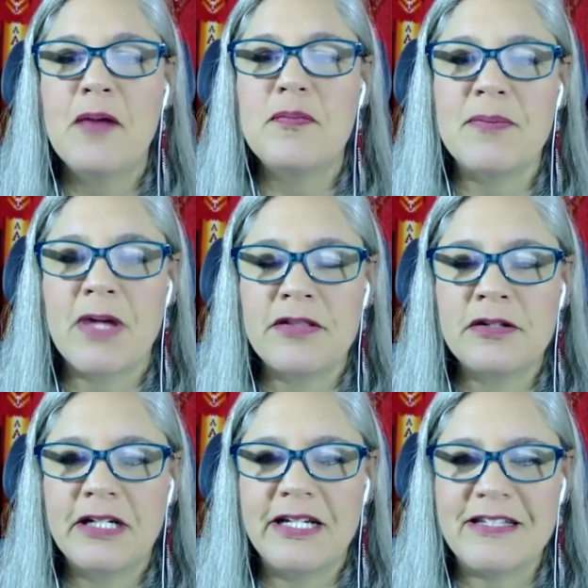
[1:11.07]
My
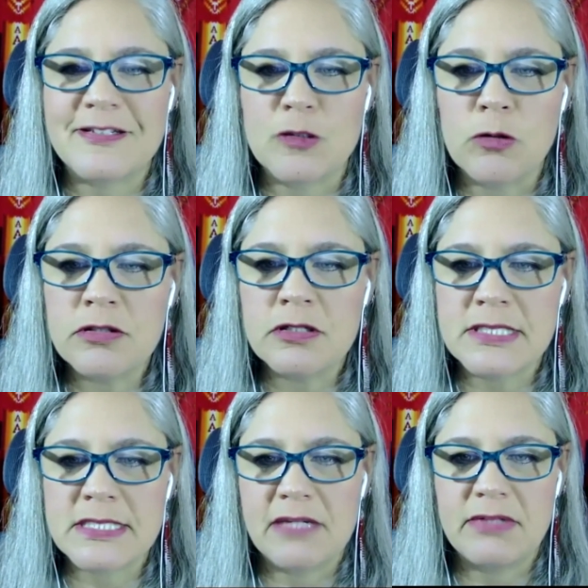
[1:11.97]
mother is Northern
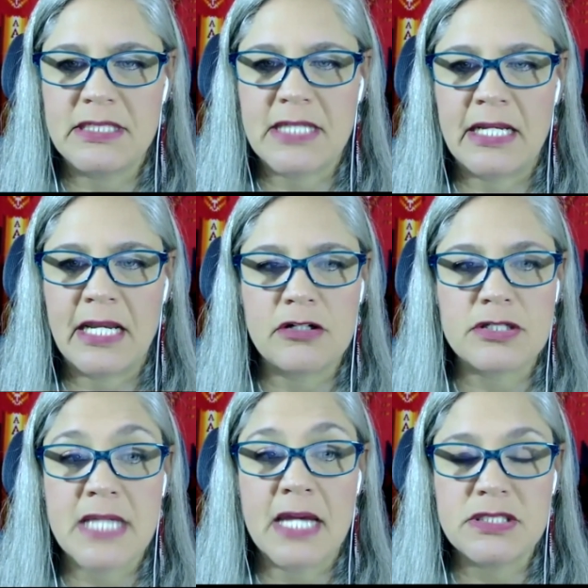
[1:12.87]
Slavey Dene or
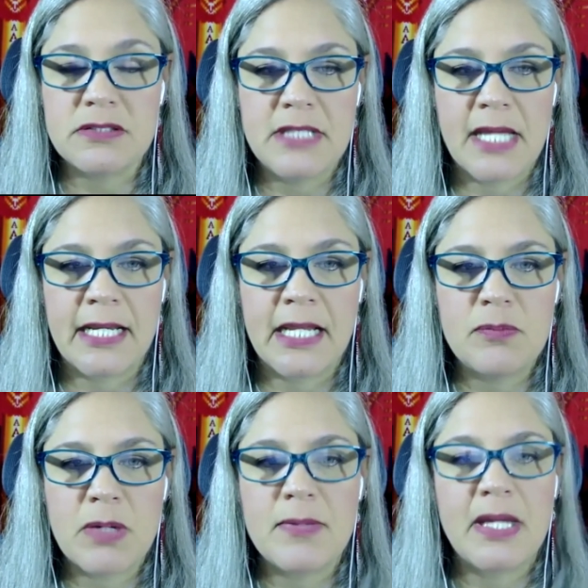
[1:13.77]
Satu Dene,
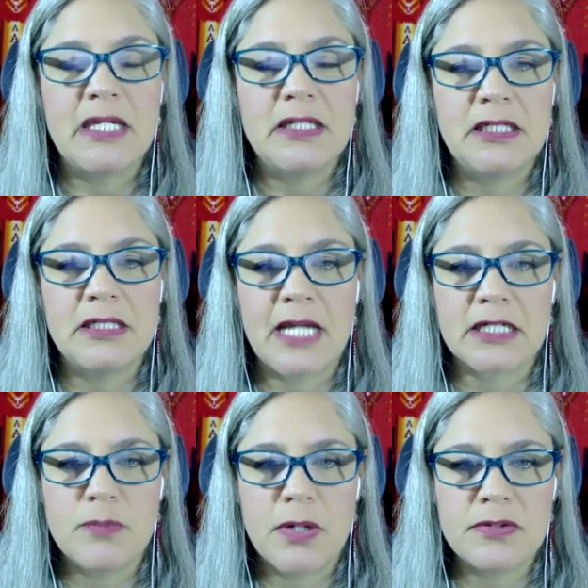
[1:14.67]
but my Indian
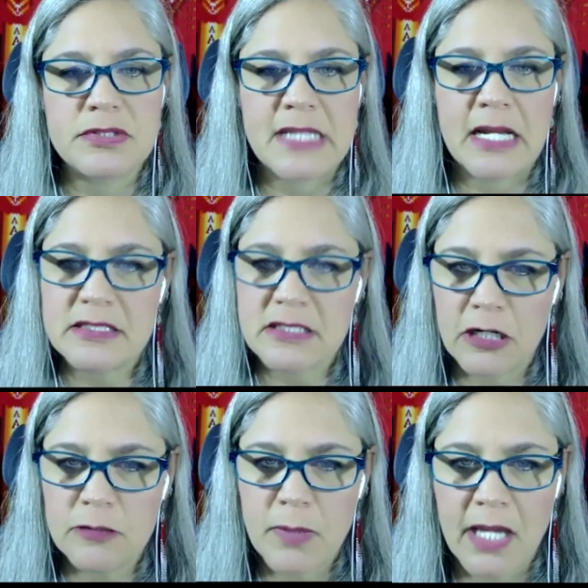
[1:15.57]
Act imposed status
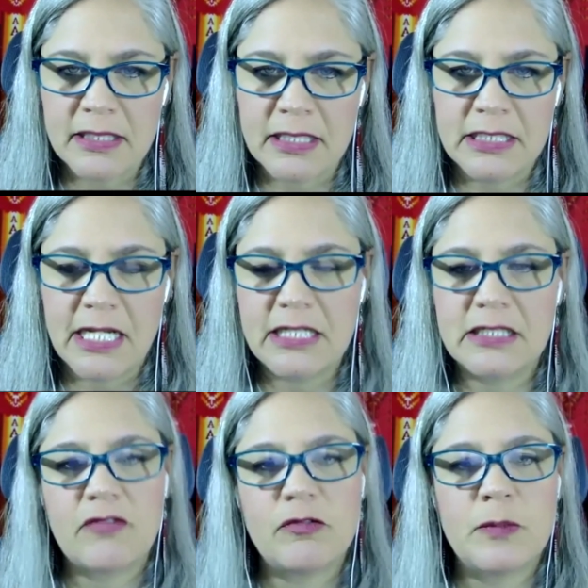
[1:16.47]
card by the Canadian
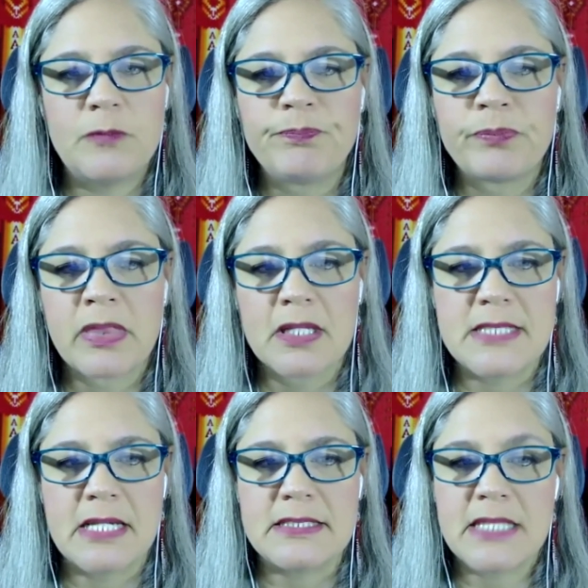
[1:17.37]
government
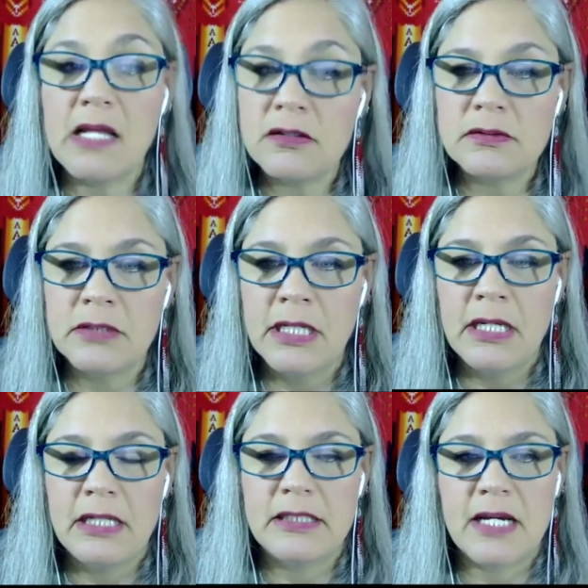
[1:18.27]
says Yellow
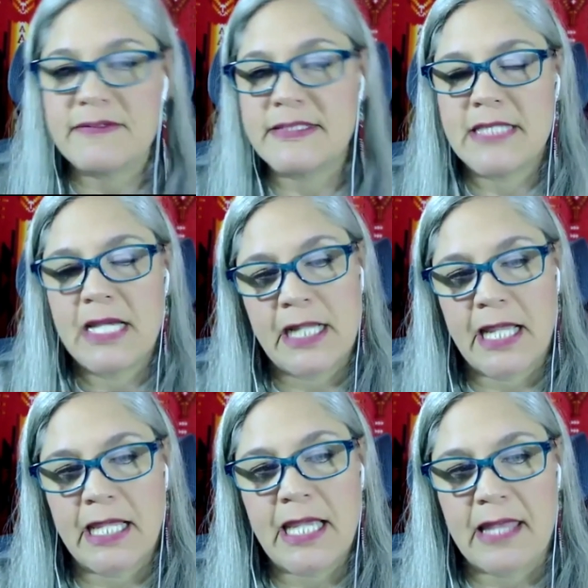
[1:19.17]
Knives
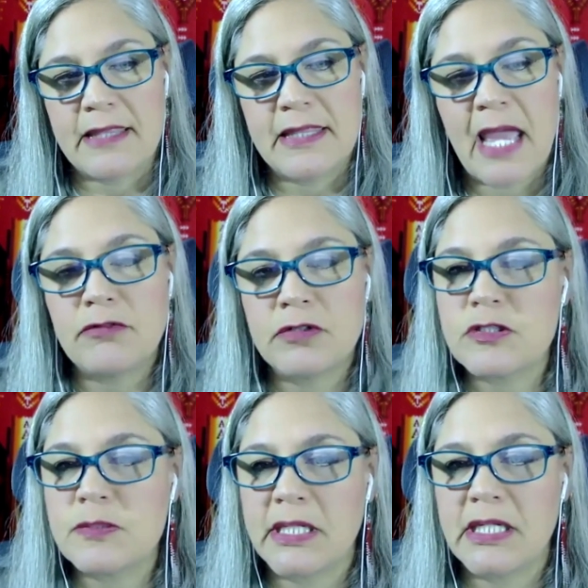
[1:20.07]
Dene, and that
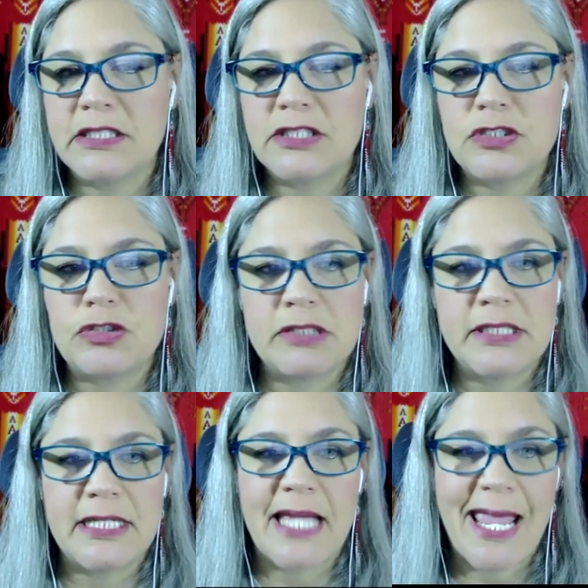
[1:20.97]
roots me into
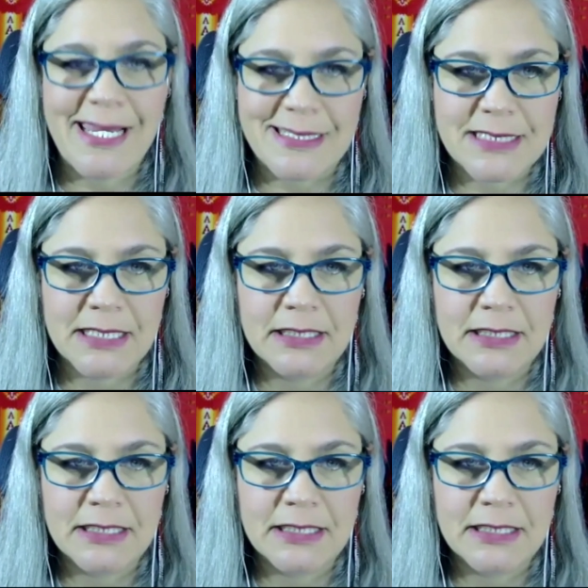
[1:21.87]
Treaty 8.